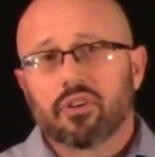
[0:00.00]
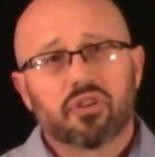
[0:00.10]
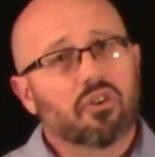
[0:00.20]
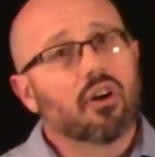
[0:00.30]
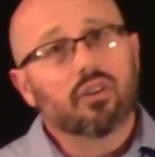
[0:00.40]

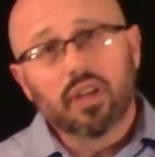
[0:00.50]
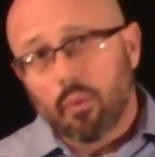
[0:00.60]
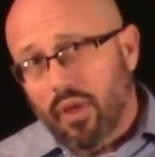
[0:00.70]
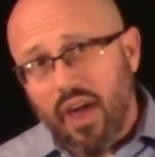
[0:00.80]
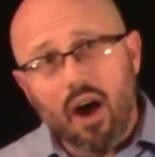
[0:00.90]

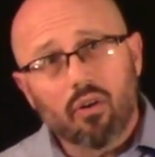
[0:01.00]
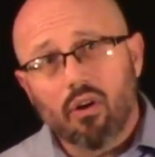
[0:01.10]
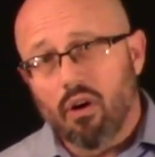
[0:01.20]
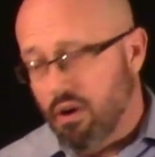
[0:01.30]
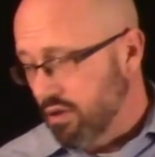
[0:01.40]
struggling with
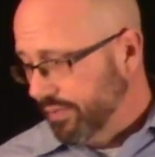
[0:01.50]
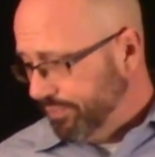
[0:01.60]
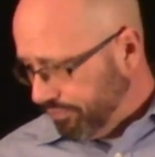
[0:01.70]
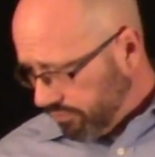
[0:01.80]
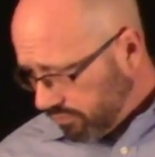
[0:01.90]
alcohol.
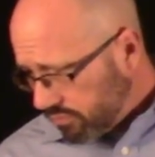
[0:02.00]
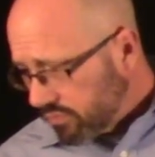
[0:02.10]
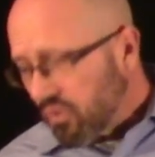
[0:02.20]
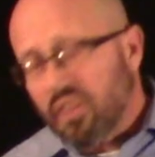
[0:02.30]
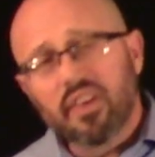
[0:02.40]

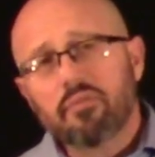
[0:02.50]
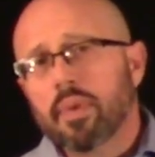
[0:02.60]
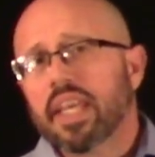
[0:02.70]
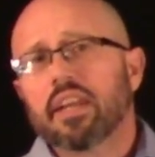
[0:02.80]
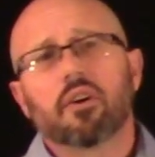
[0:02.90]
They've
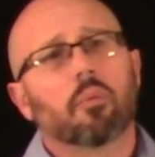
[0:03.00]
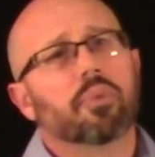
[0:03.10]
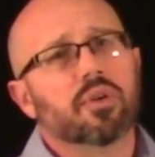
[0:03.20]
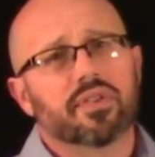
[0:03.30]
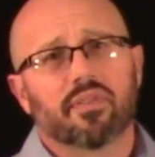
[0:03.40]
been in an
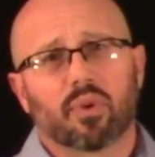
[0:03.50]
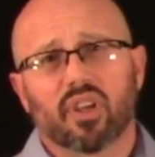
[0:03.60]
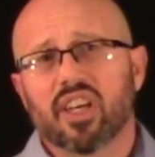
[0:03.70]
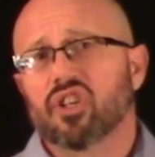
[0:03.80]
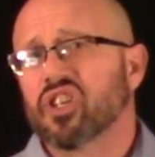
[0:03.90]
abusive
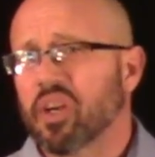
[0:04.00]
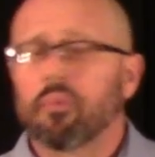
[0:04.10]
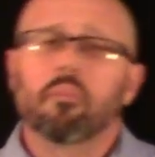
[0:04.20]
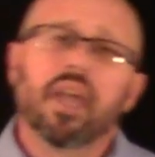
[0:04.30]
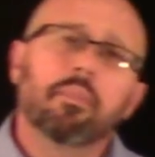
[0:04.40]
relationship,
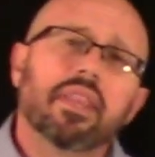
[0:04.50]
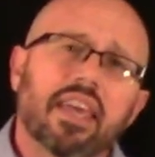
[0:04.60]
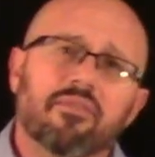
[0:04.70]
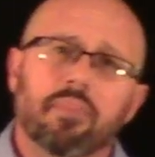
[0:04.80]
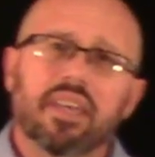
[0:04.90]
or maybe
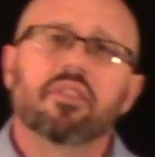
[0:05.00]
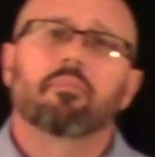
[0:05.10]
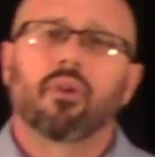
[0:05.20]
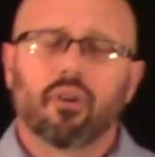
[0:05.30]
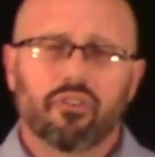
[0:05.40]
they've been the
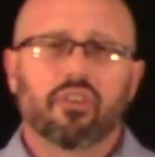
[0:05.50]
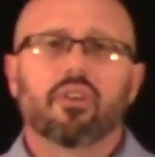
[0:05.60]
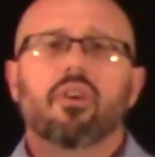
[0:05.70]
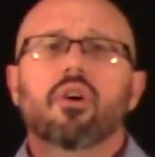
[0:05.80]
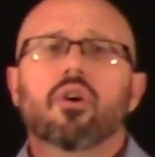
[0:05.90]

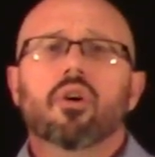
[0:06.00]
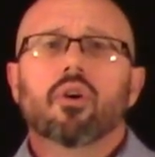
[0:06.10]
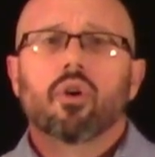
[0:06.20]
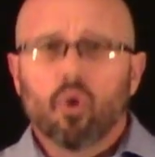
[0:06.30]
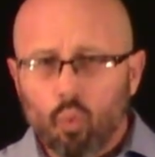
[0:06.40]
person
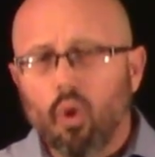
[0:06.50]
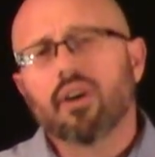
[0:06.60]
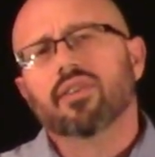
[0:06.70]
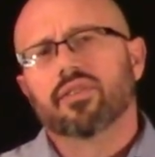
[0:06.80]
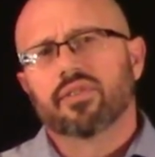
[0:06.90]
who
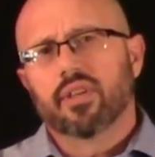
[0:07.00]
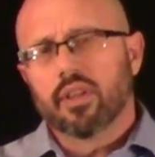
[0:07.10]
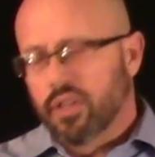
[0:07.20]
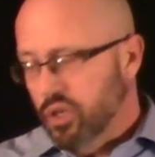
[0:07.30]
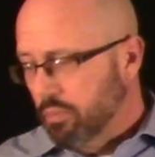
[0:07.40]
was
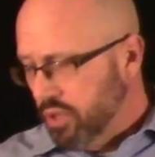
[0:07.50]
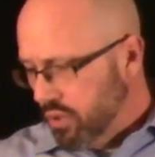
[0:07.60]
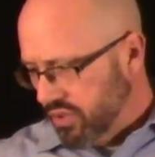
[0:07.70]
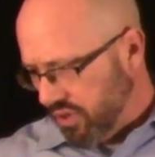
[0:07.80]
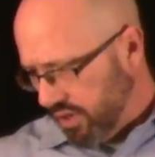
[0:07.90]
the
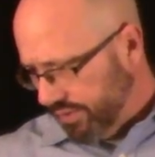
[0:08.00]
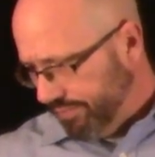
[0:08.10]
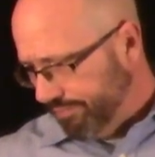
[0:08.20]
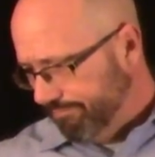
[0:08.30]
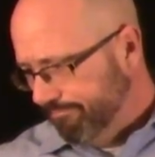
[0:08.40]
abuser,
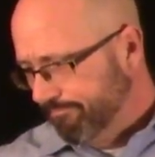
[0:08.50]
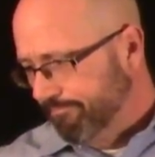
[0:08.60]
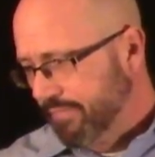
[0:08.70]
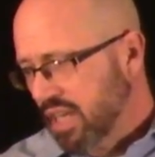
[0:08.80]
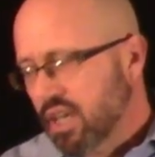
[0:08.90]

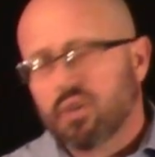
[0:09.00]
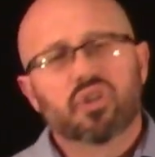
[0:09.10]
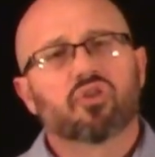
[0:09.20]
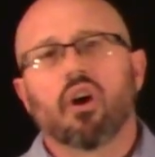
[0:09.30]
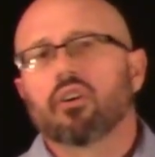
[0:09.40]

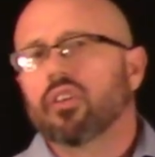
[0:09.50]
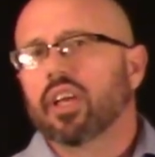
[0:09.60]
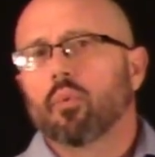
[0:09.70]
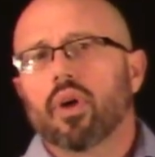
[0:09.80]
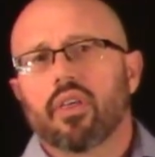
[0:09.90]

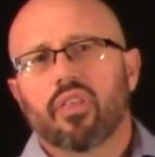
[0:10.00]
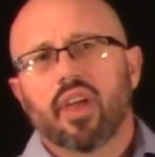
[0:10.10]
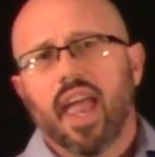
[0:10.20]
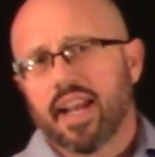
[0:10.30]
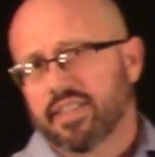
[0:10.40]
struggling with
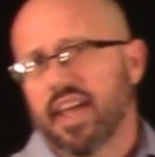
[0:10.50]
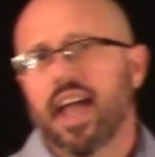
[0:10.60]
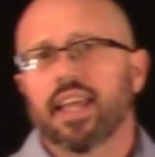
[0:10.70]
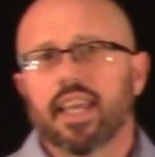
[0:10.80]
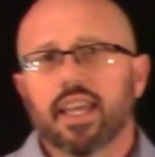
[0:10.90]

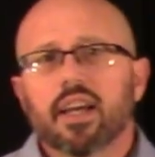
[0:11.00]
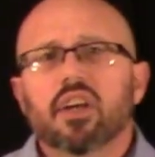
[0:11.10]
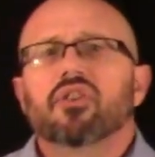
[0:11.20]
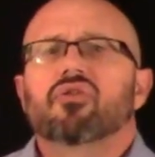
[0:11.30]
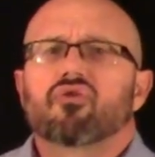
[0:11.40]
anxiety,
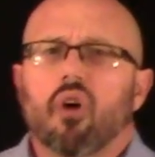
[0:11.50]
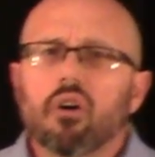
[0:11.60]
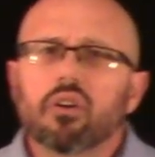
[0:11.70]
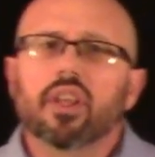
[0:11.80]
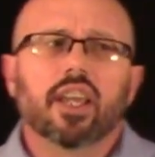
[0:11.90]

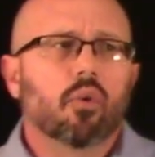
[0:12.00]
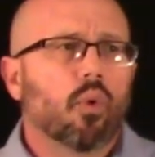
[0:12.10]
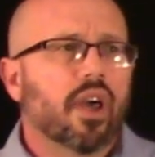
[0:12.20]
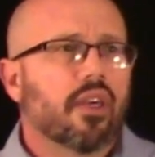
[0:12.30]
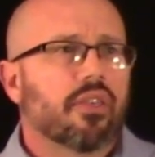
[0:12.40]
struggling
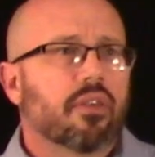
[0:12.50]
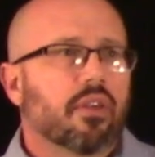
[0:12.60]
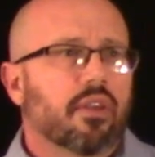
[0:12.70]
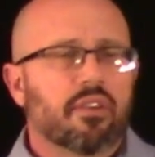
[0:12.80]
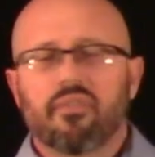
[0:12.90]
with
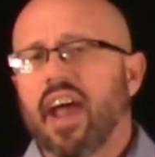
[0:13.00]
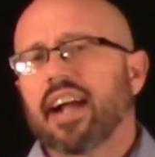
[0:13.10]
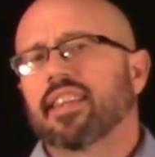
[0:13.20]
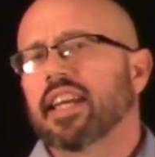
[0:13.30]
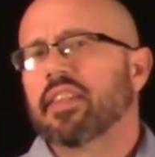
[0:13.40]
the
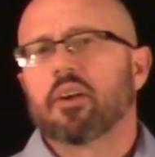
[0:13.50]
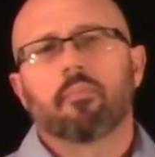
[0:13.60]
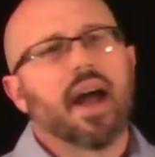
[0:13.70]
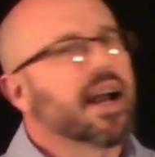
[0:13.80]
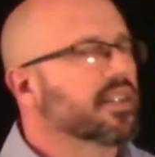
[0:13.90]
fact that in their
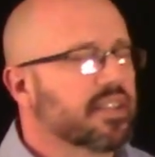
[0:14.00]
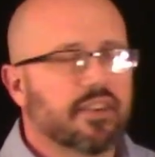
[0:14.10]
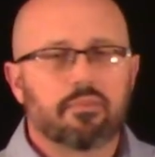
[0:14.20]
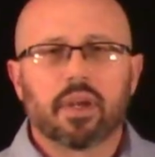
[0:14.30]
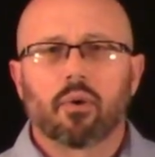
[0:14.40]
past
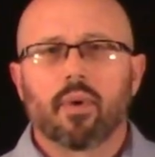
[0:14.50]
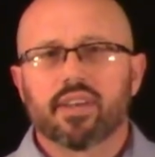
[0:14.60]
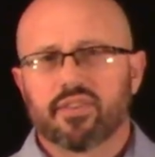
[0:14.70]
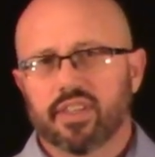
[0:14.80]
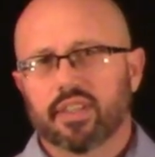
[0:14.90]
they've been
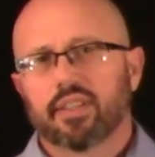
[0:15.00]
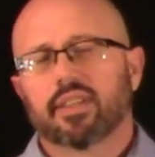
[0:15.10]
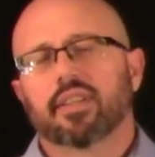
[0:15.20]
arrested.